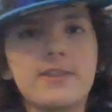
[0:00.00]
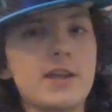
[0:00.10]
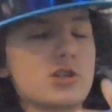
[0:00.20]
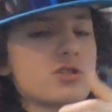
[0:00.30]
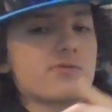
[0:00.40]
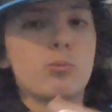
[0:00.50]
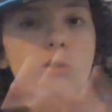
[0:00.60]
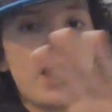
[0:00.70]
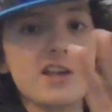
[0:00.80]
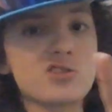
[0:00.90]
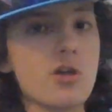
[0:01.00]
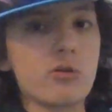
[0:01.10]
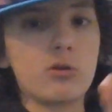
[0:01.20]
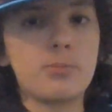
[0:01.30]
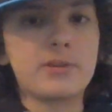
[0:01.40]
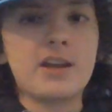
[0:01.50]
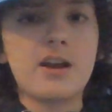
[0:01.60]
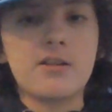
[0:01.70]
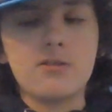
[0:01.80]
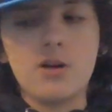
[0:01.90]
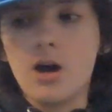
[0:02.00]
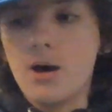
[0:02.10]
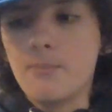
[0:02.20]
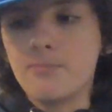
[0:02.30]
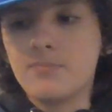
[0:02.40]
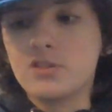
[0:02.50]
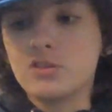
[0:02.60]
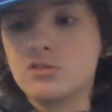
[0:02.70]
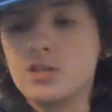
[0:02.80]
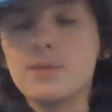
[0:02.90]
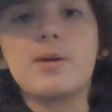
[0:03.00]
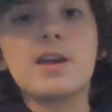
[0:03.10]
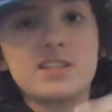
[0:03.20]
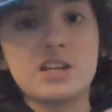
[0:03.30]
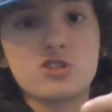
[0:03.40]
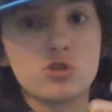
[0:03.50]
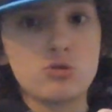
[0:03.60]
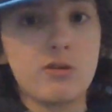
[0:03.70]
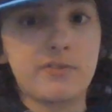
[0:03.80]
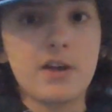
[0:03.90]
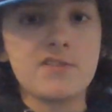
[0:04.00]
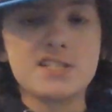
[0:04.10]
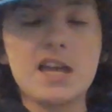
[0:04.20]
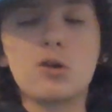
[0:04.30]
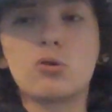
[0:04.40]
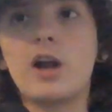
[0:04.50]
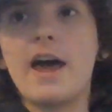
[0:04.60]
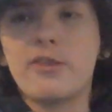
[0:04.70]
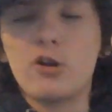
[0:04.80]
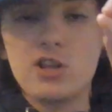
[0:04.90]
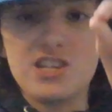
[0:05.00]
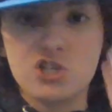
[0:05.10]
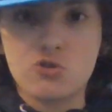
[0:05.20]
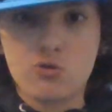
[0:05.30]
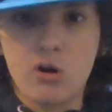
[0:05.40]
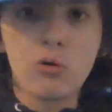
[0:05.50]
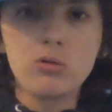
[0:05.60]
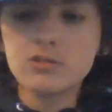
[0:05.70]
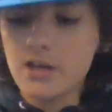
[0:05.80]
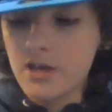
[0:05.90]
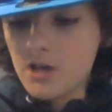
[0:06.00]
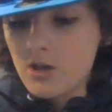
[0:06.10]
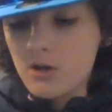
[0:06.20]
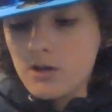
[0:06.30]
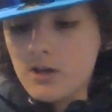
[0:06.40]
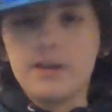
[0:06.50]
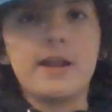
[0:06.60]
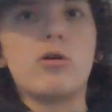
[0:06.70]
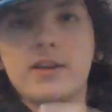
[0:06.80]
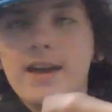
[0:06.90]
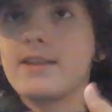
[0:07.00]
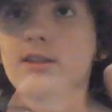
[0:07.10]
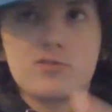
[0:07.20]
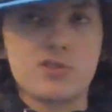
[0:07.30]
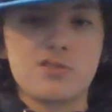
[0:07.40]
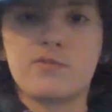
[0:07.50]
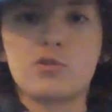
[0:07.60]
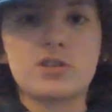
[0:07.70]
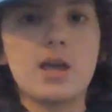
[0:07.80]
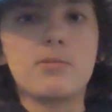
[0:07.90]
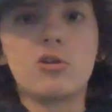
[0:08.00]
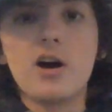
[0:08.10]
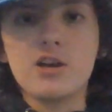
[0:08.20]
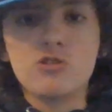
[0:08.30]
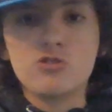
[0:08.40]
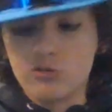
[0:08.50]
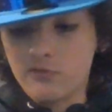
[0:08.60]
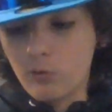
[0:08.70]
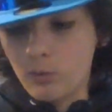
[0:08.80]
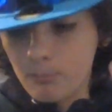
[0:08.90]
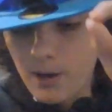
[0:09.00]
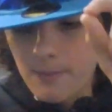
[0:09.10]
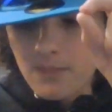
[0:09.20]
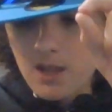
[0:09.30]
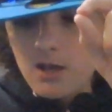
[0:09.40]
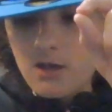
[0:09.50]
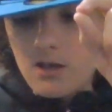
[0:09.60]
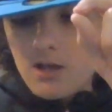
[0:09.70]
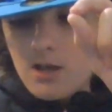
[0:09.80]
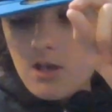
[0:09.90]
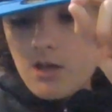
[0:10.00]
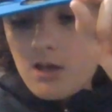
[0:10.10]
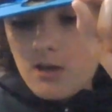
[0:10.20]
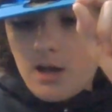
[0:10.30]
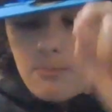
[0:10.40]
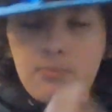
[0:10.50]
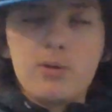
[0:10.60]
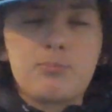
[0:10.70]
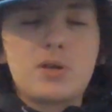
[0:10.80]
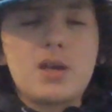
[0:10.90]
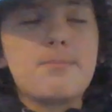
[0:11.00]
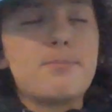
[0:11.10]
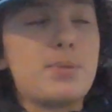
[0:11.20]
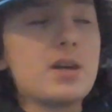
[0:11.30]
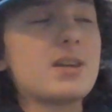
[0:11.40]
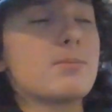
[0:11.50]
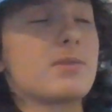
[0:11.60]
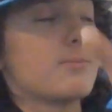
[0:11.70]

That's just from what I saw, the little bit that I did pay attention to of Kevin Zeitler. I thought he struggled. Now, again, this is his first game in a Lions uniform, but I'm keeping